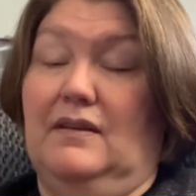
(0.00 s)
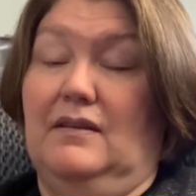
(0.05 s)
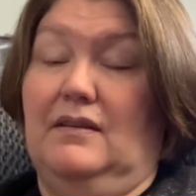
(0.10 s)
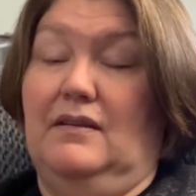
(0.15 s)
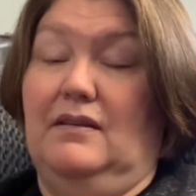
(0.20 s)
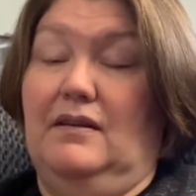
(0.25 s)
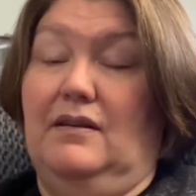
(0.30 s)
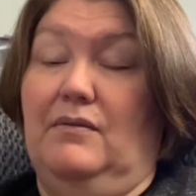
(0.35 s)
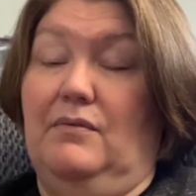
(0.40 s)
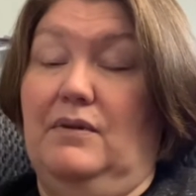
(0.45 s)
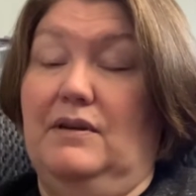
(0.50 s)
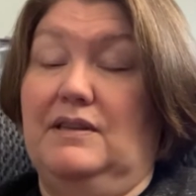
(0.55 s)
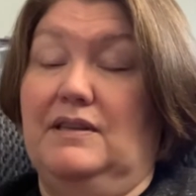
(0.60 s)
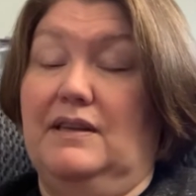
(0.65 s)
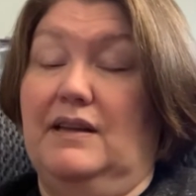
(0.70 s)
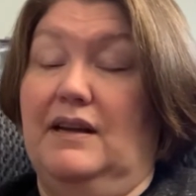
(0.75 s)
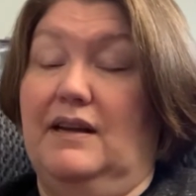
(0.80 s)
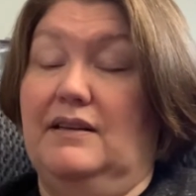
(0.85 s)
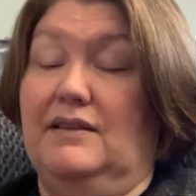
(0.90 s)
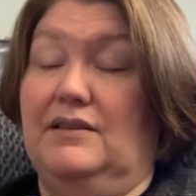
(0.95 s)
what did
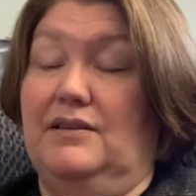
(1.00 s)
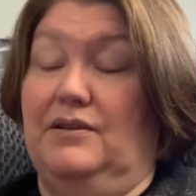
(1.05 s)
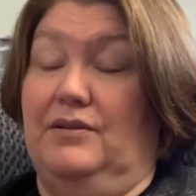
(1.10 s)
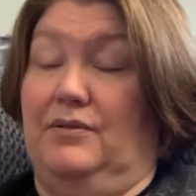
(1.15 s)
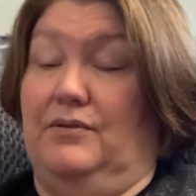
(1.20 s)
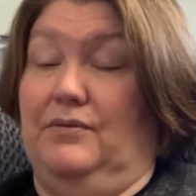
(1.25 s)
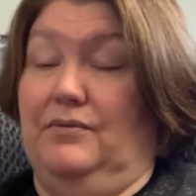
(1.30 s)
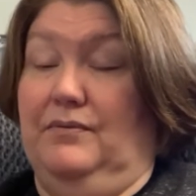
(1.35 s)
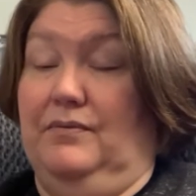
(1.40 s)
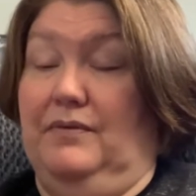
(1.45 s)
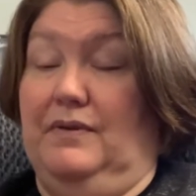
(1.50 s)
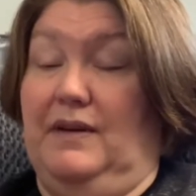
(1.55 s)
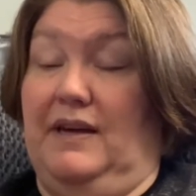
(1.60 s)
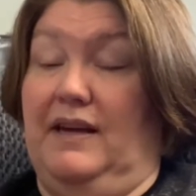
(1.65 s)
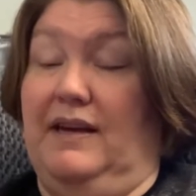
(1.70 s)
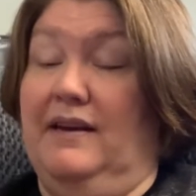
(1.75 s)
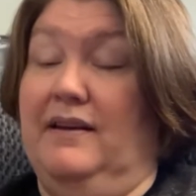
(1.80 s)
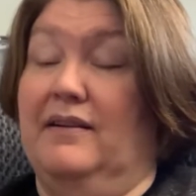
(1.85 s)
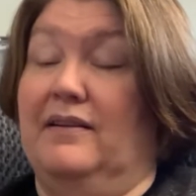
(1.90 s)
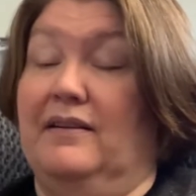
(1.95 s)
I do?
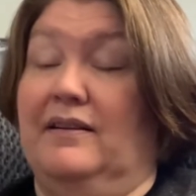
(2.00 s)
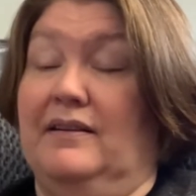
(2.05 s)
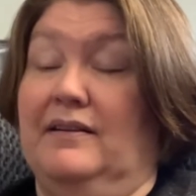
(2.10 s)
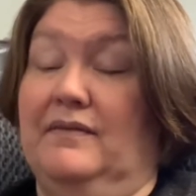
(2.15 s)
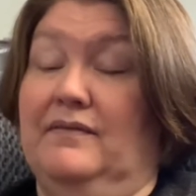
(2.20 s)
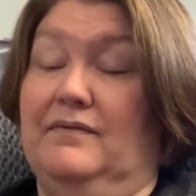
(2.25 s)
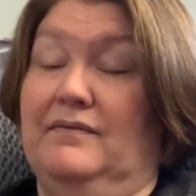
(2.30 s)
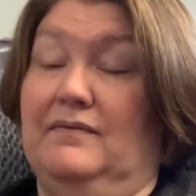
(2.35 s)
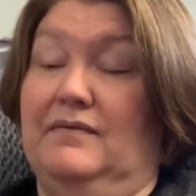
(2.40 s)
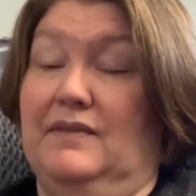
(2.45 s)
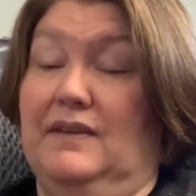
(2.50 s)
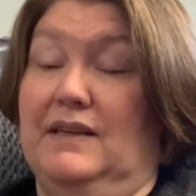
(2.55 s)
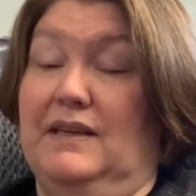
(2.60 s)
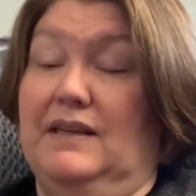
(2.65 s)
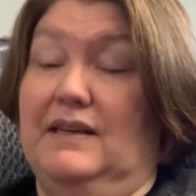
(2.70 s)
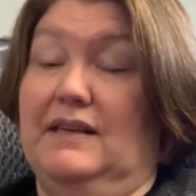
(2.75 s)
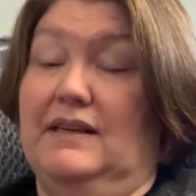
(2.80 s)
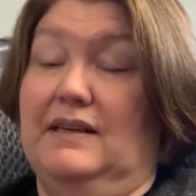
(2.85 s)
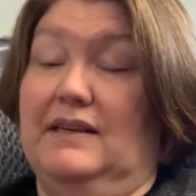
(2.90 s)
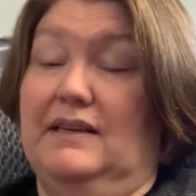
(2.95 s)
Hang on.
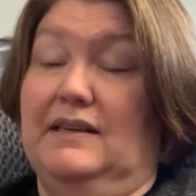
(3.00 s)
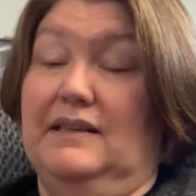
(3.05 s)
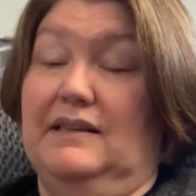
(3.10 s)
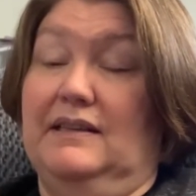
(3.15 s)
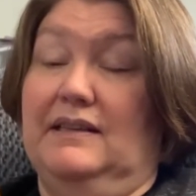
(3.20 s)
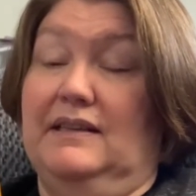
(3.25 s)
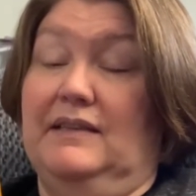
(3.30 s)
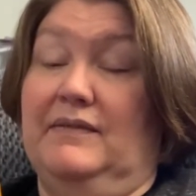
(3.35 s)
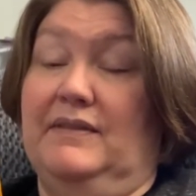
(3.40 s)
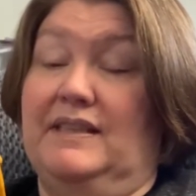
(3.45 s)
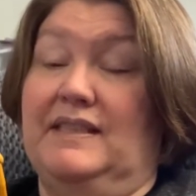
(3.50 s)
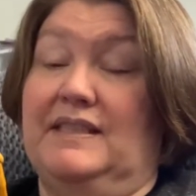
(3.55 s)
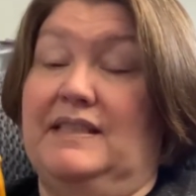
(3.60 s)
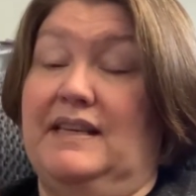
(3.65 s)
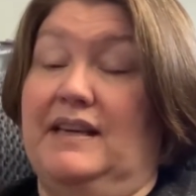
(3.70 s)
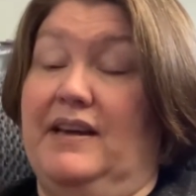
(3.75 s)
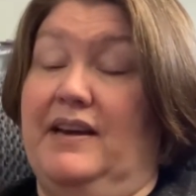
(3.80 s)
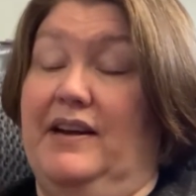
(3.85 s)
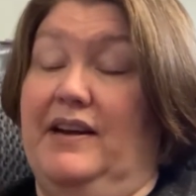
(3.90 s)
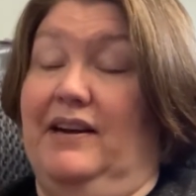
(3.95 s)
Let me
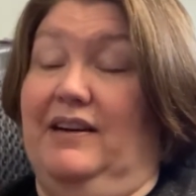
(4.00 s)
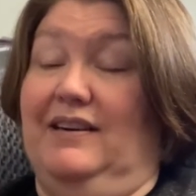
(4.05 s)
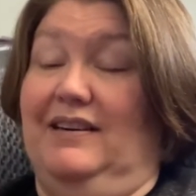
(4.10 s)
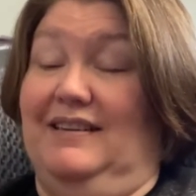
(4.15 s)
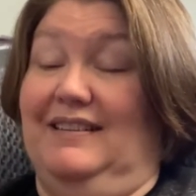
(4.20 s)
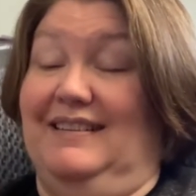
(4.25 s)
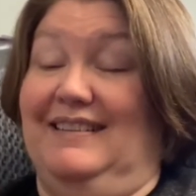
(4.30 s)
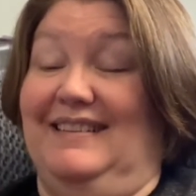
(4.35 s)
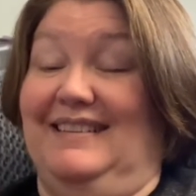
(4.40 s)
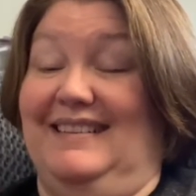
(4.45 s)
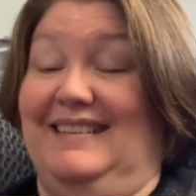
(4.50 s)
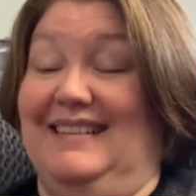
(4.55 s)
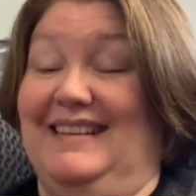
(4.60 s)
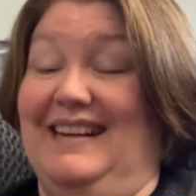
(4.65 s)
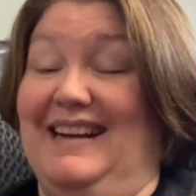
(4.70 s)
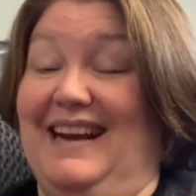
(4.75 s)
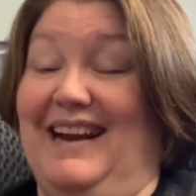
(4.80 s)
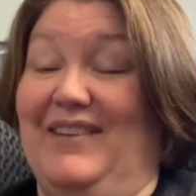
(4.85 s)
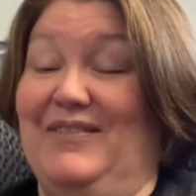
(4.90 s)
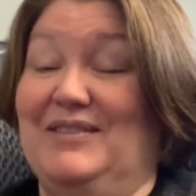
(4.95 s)
see.
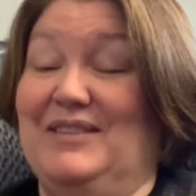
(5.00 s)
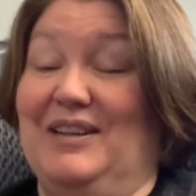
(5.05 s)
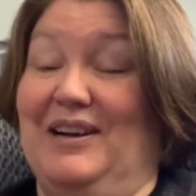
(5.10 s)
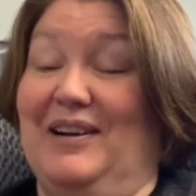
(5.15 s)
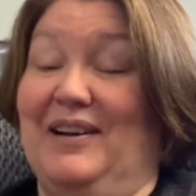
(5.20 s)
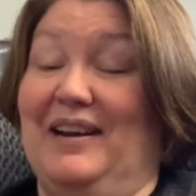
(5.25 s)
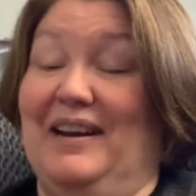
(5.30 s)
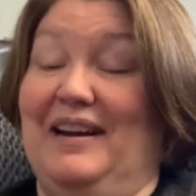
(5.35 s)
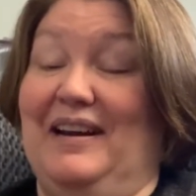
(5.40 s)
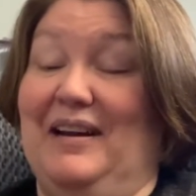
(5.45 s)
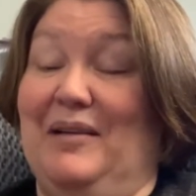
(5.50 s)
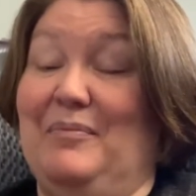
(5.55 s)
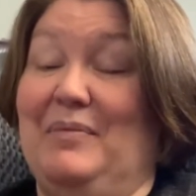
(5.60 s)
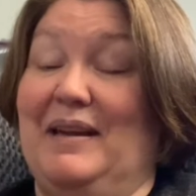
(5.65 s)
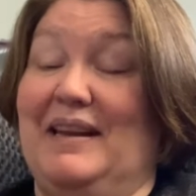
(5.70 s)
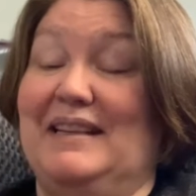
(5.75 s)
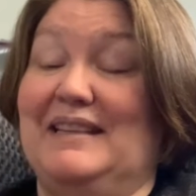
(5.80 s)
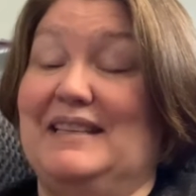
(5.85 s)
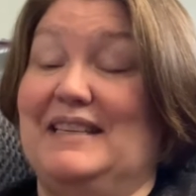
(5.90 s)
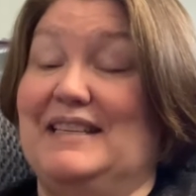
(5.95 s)
I'm talking and not
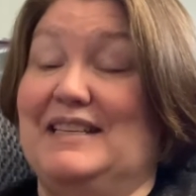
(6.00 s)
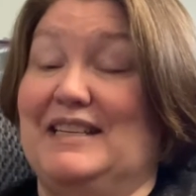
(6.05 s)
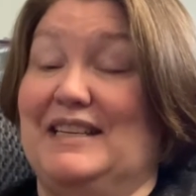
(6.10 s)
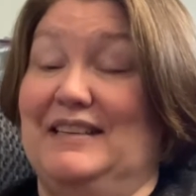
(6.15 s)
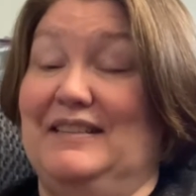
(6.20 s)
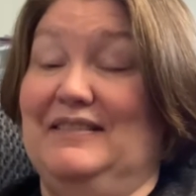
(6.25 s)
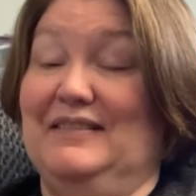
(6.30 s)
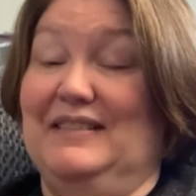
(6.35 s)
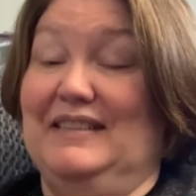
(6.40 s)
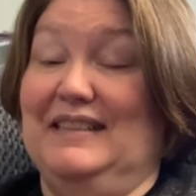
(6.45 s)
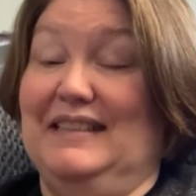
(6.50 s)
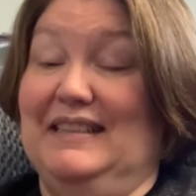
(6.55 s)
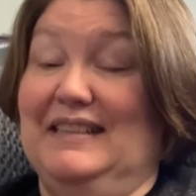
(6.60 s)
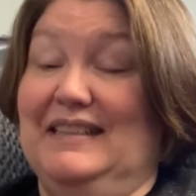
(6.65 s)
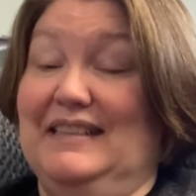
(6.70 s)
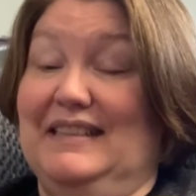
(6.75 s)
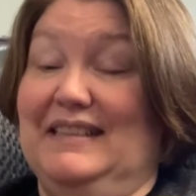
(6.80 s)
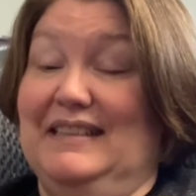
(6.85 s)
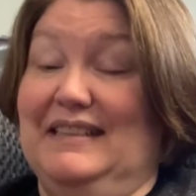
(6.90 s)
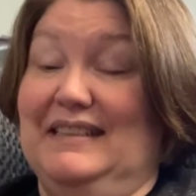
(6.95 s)
paying attention.
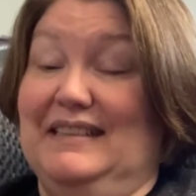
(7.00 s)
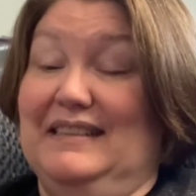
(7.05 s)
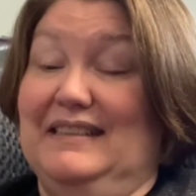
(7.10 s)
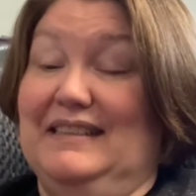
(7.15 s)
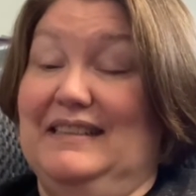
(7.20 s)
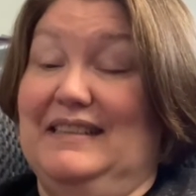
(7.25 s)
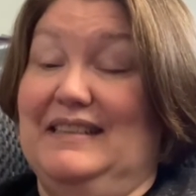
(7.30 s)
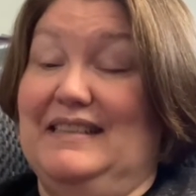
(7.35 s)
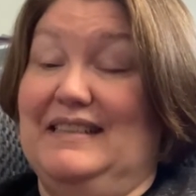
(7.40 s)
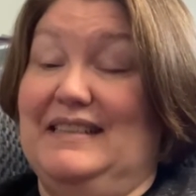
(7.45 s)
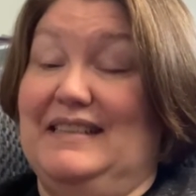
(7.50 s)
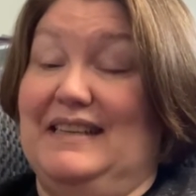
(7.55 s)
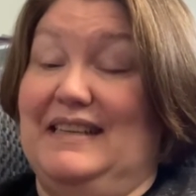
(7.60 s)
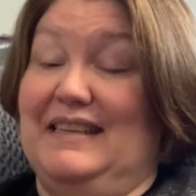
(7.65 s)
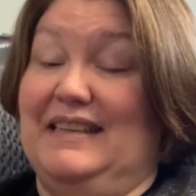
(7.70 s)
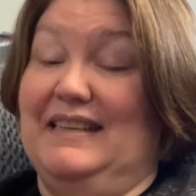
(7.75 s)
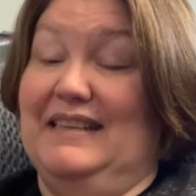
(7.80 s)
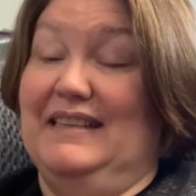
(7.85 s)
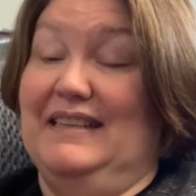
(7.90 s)
Let's see.